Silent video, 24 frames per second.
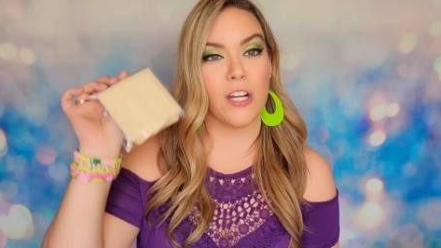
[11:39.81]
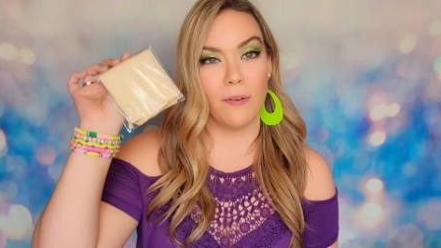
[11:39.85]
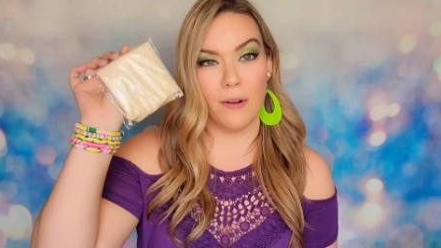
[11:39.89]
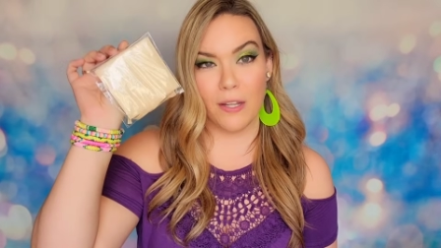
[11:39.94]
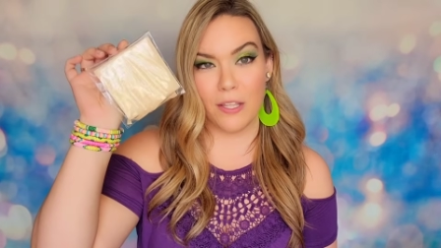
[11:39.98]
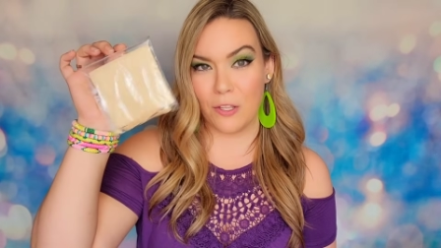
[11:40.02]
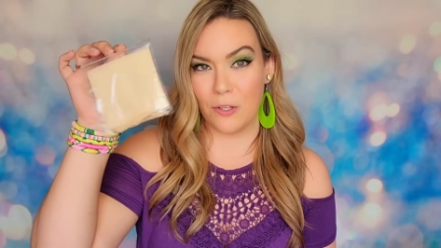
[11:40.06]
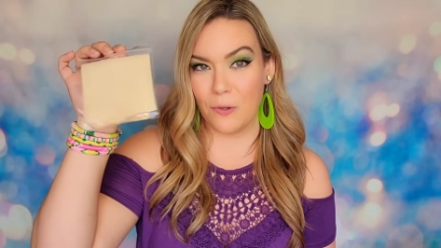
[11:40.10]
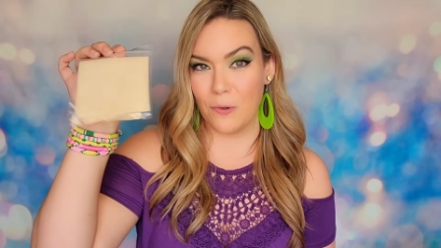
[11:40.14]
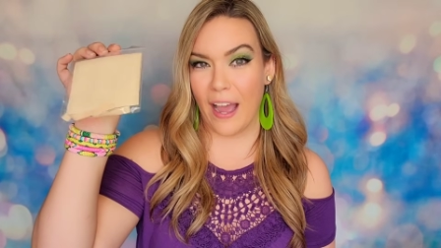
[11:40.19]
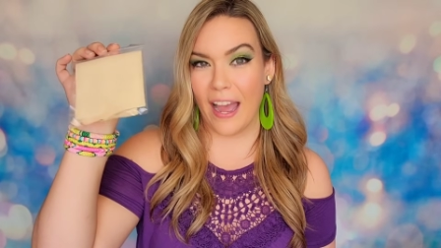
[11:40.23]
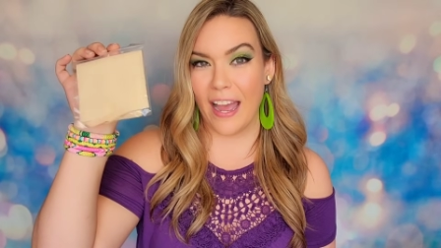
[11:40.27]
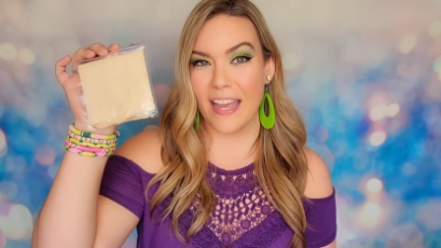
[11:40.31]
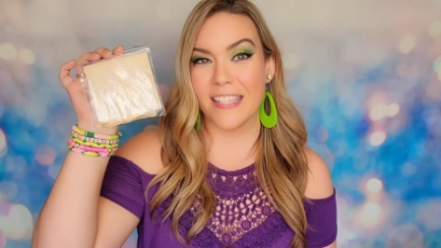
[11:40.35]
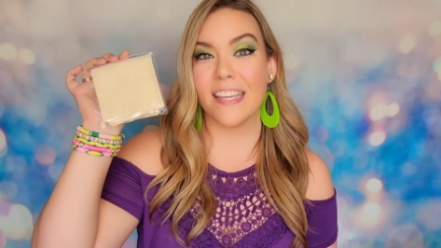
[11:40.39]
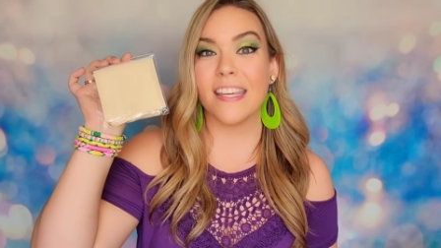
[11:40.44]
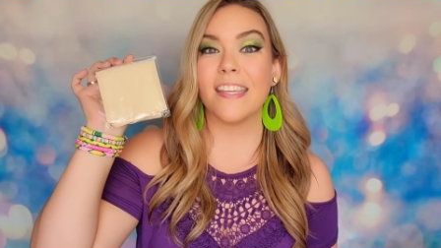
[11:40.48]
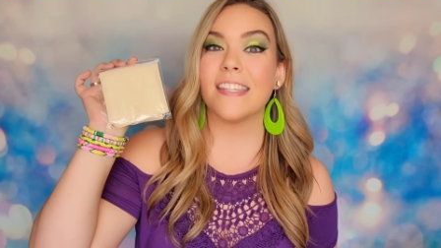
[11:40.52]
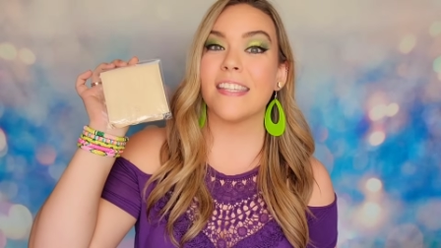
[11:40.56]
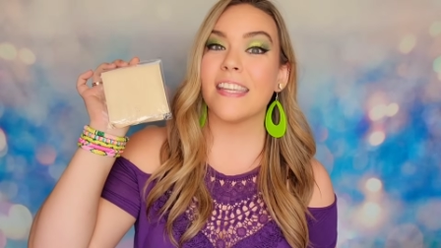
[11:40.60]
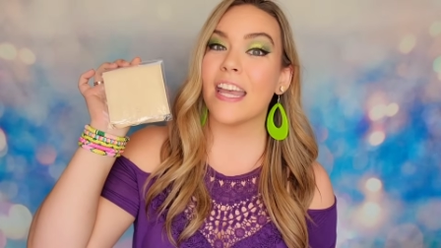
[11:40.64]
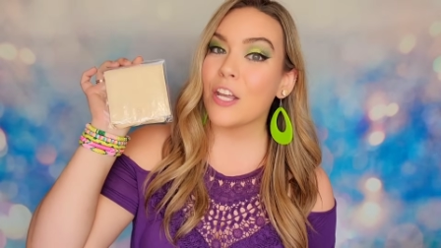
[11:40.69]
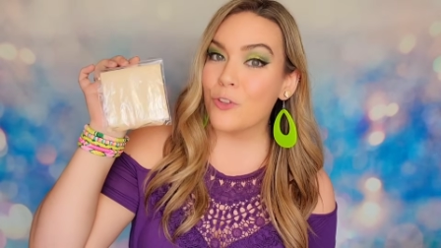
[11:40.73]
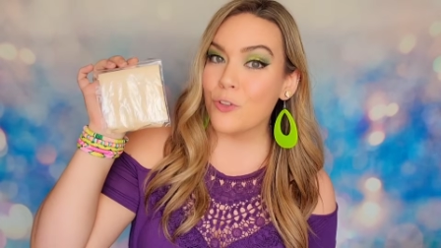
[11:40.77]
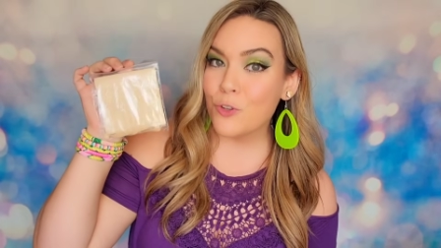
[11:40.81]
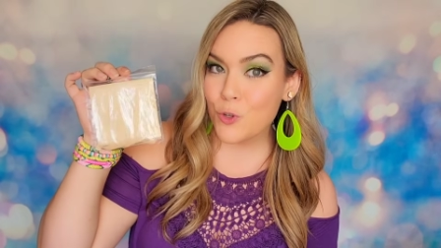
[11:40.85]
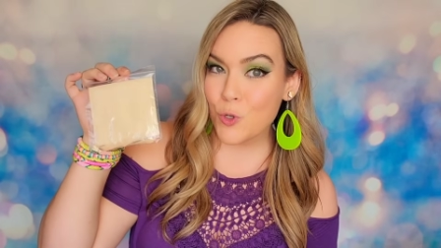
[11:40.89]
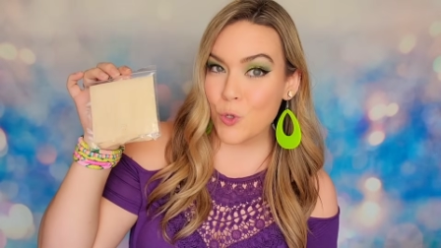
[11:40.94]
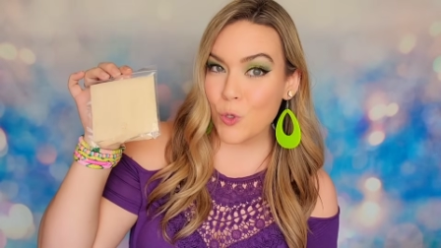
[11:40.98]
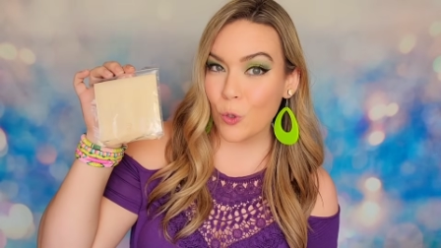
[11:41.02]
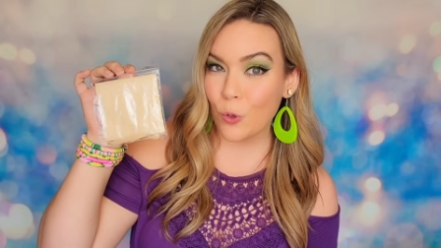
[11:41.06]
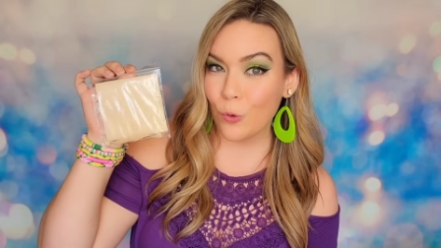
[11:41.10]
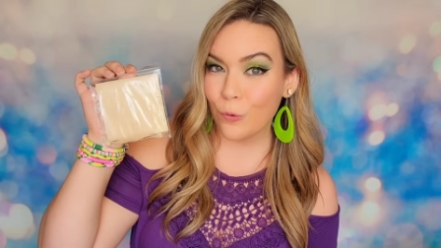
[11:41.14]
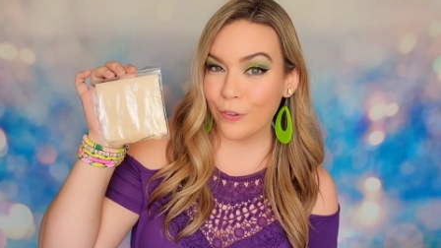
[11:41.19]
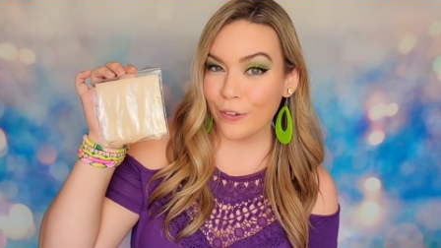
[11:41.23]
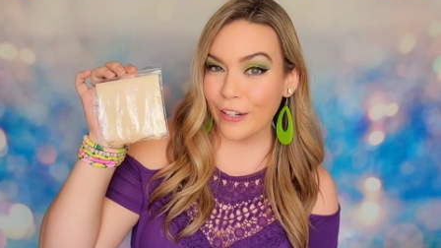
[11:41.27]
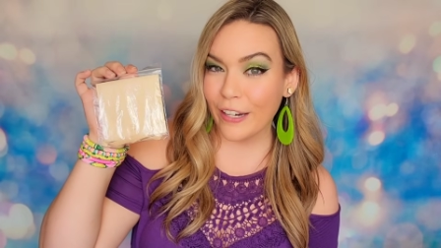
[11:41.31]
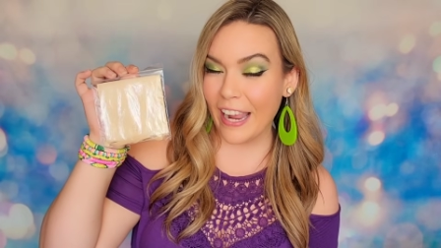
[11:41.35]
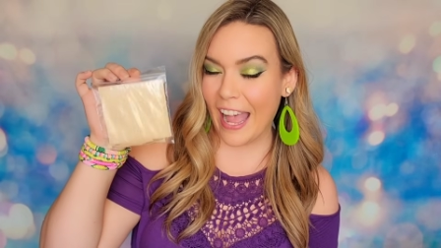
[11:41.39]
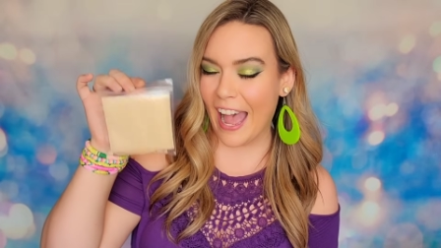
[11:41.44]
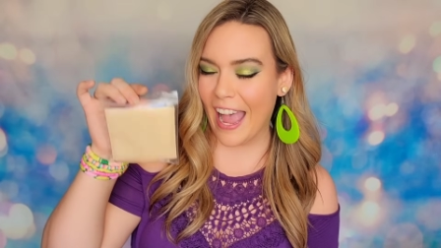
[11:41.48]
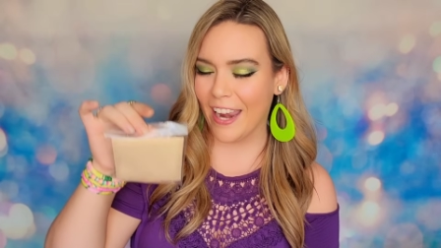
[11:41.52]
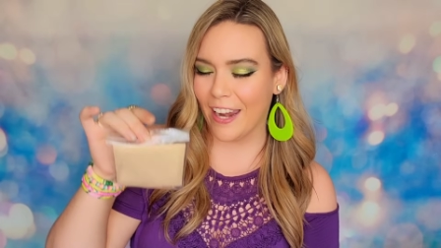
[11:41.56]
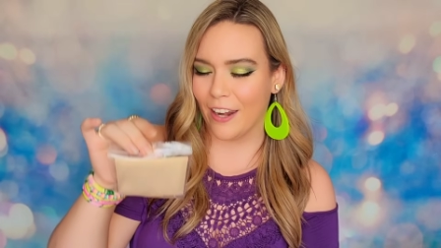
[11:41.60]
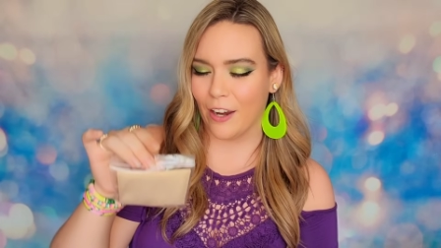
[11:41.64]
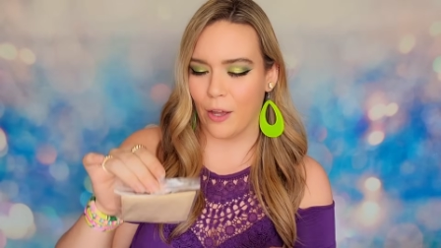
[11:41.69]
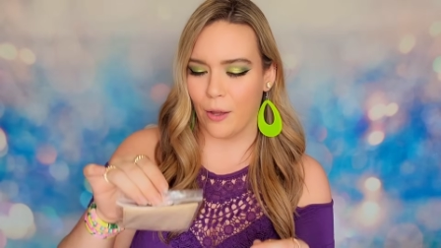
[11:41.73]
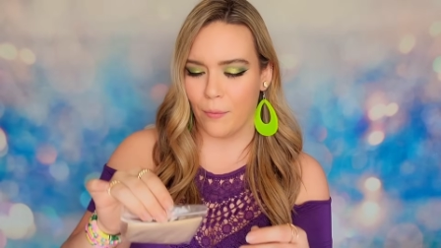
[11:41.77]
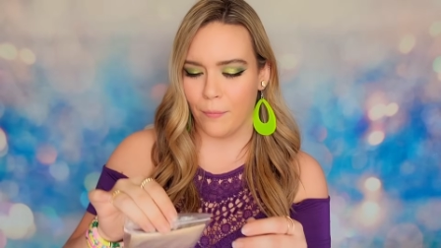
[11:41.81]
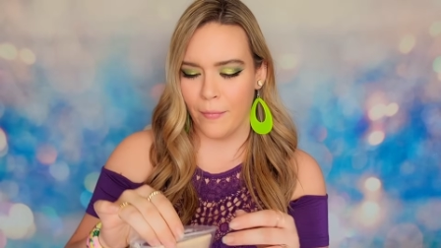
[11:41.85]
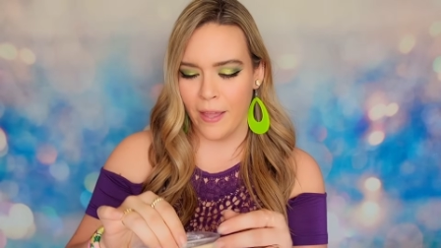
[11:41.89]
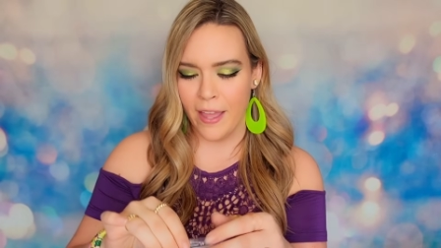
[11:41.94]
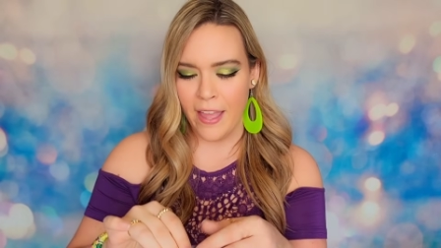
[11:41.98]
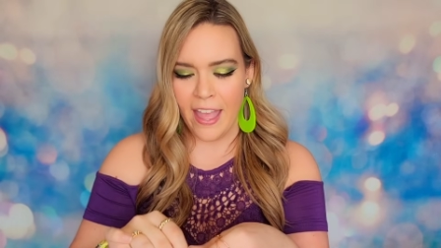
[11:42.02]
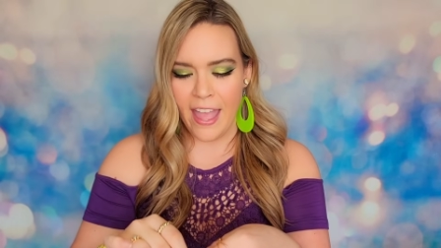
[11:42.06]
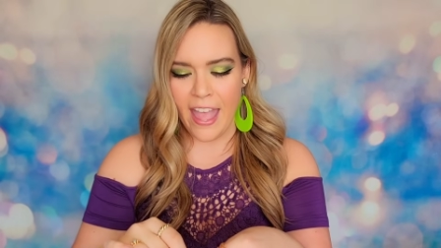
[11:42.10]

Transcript: with you guys is a jewelry item.